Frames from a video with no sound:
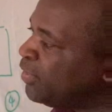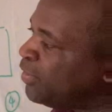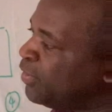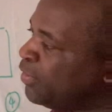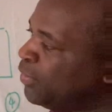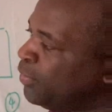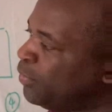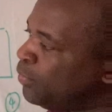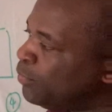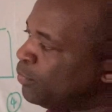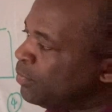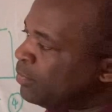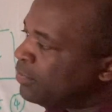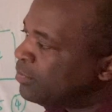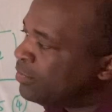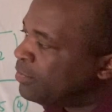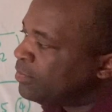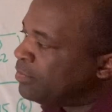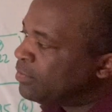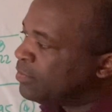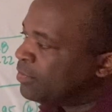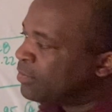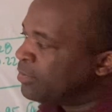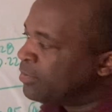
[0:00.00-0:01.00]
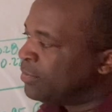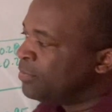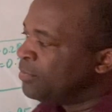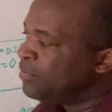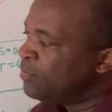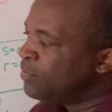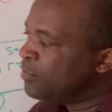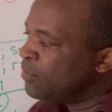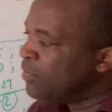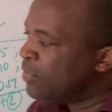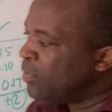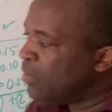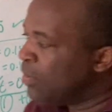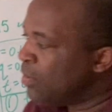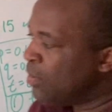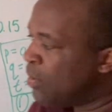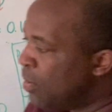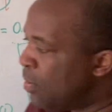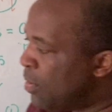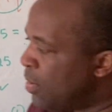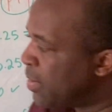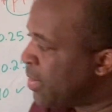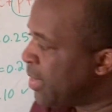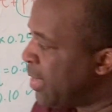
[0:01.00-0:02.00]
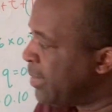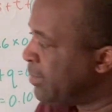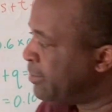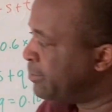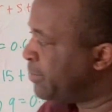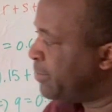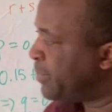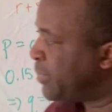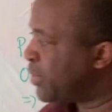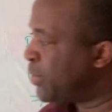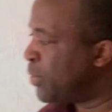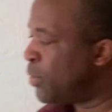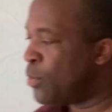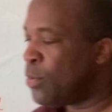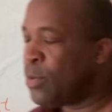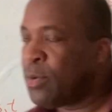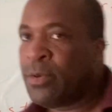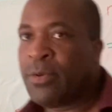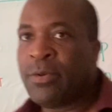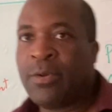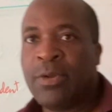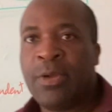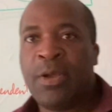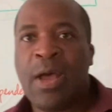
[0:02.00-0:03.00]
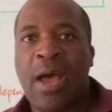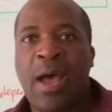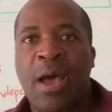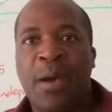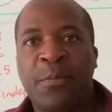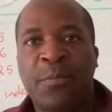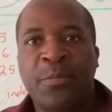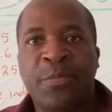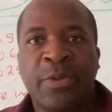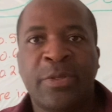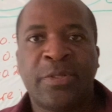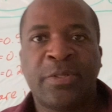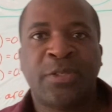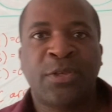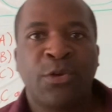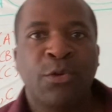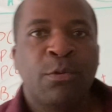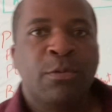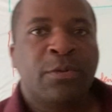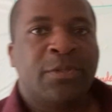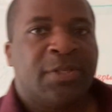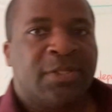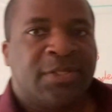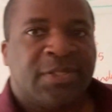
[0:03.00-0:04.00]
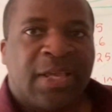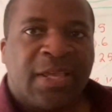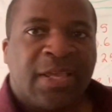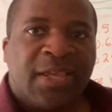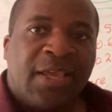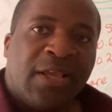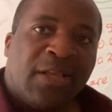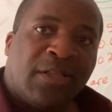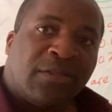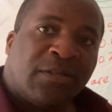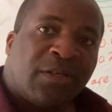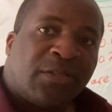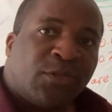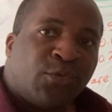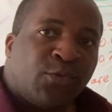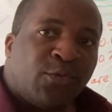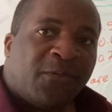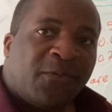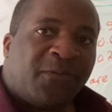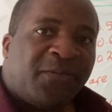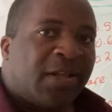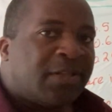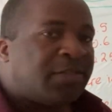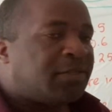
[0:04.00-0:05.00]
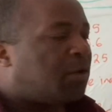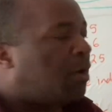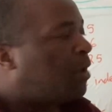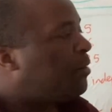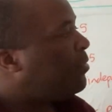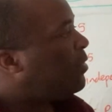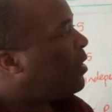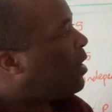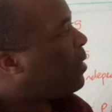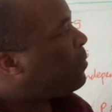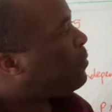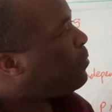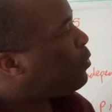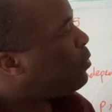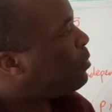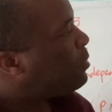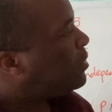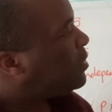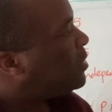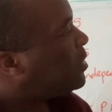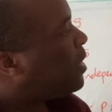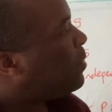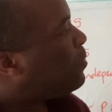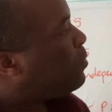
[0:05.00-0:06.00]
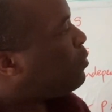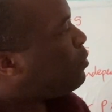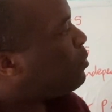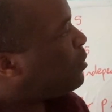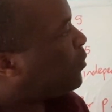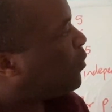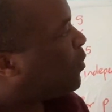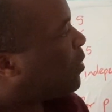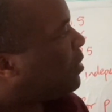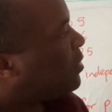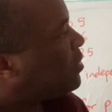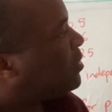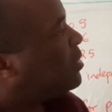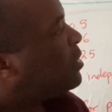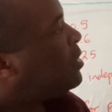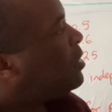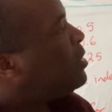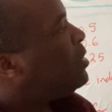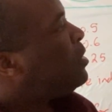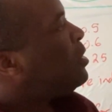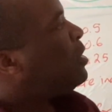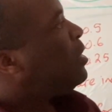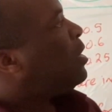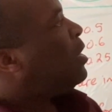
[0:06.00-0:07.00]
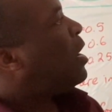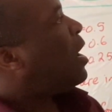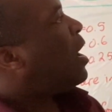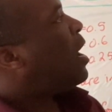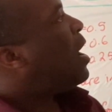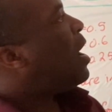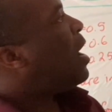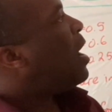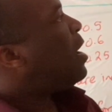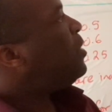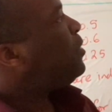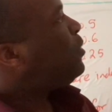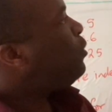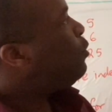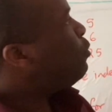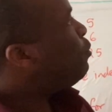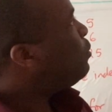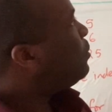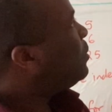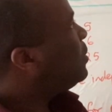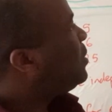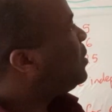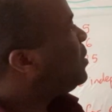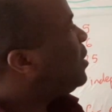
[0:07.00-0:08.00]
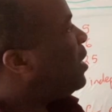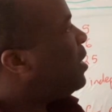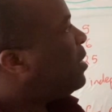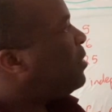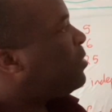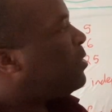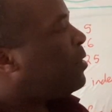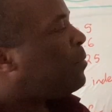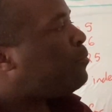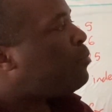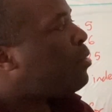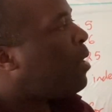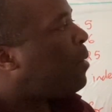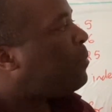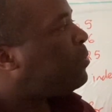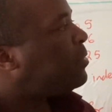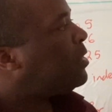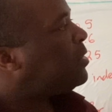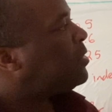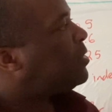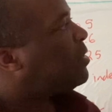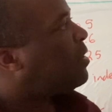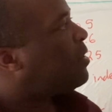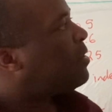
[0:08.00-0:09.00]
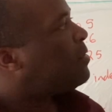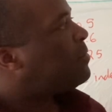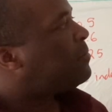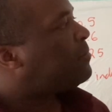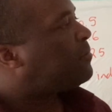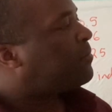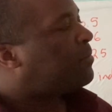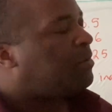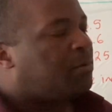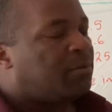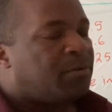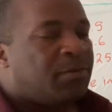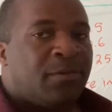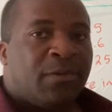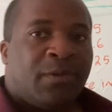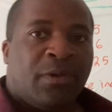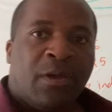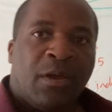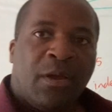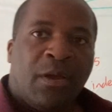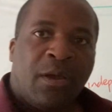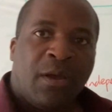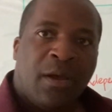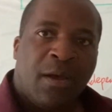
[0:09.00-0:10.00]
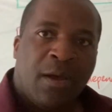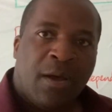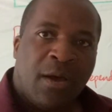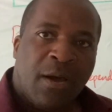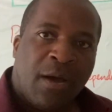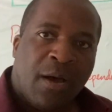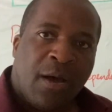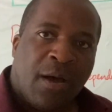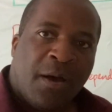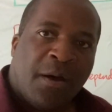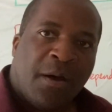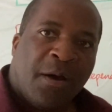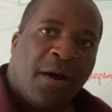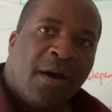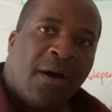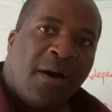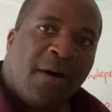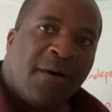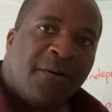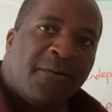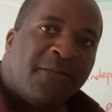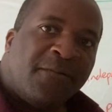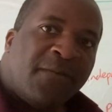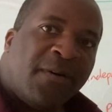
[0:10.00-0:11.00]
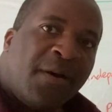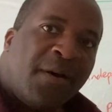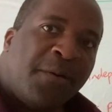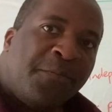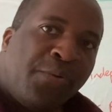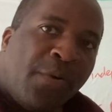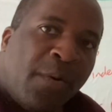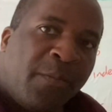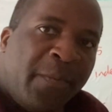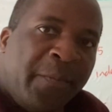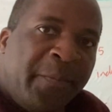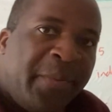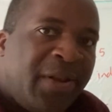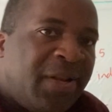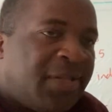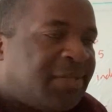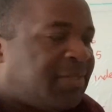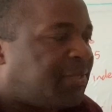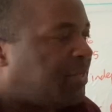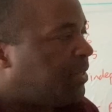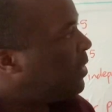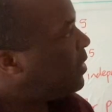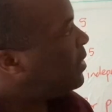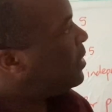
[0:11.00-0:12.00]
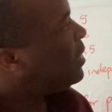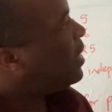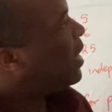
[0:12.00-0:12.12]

Q. Okay, so notice again, just to reflect on the approach. The approach was using the properties of probability